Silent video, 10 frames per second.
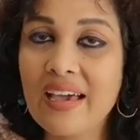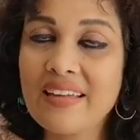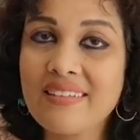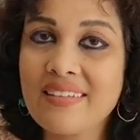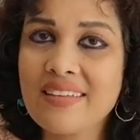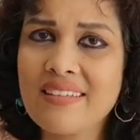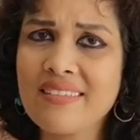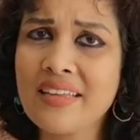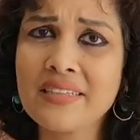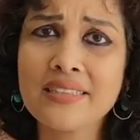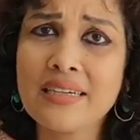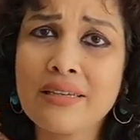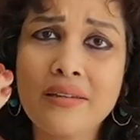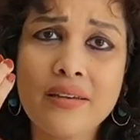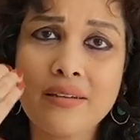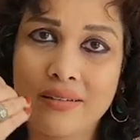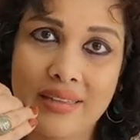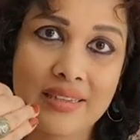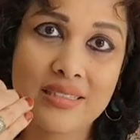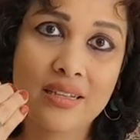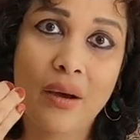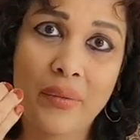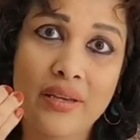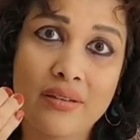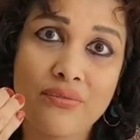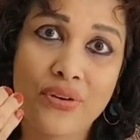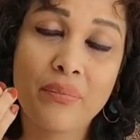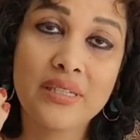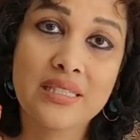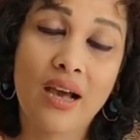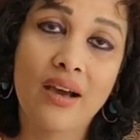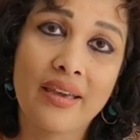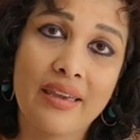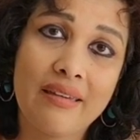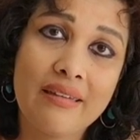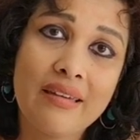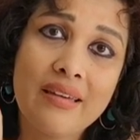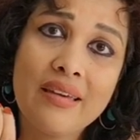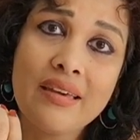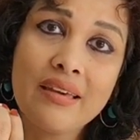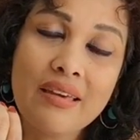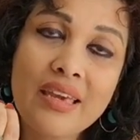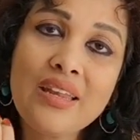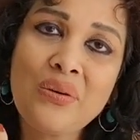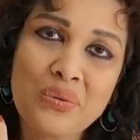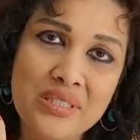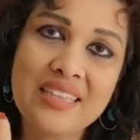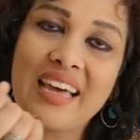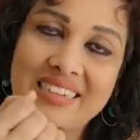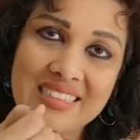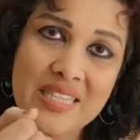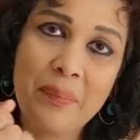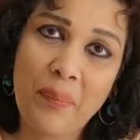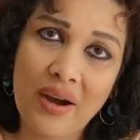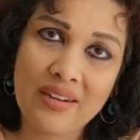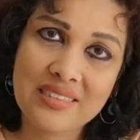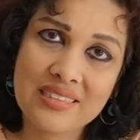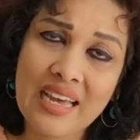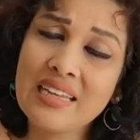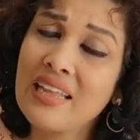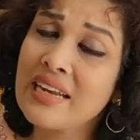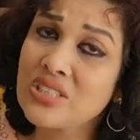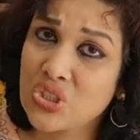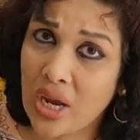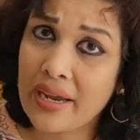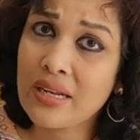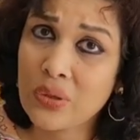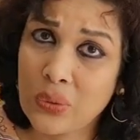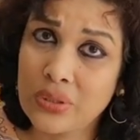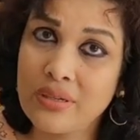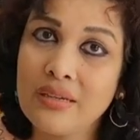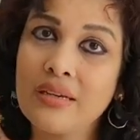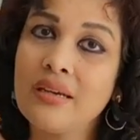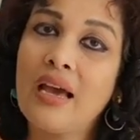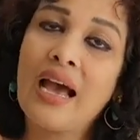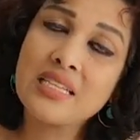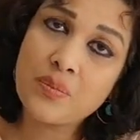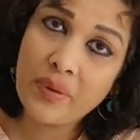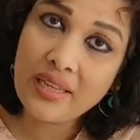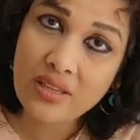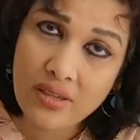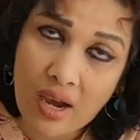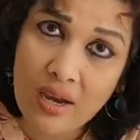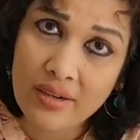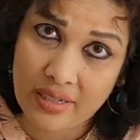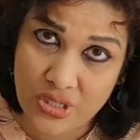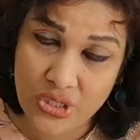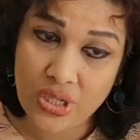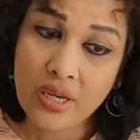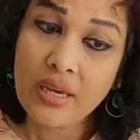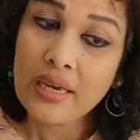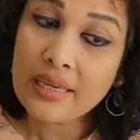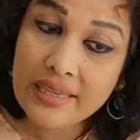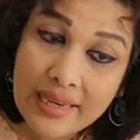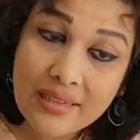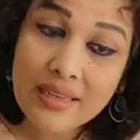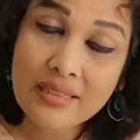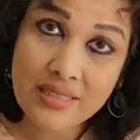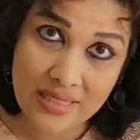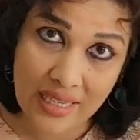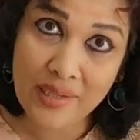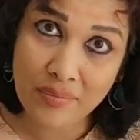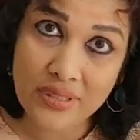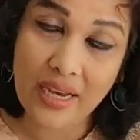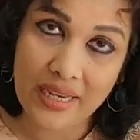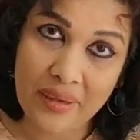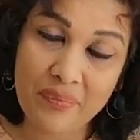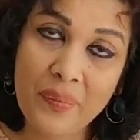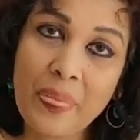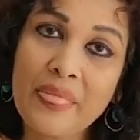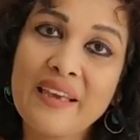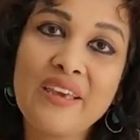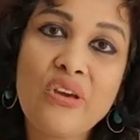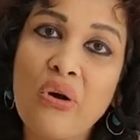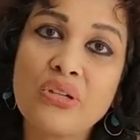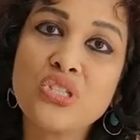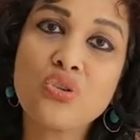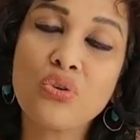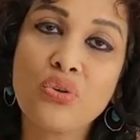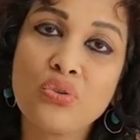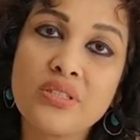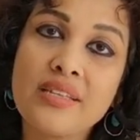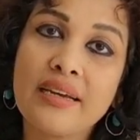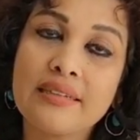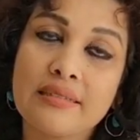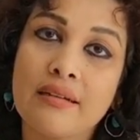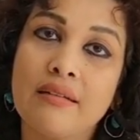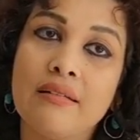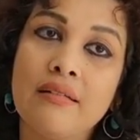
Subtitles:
And there is a tear that is coming from his eye. He knows that that is the past. And that childhood has been tarnished. Yet at the same time, he also knows that,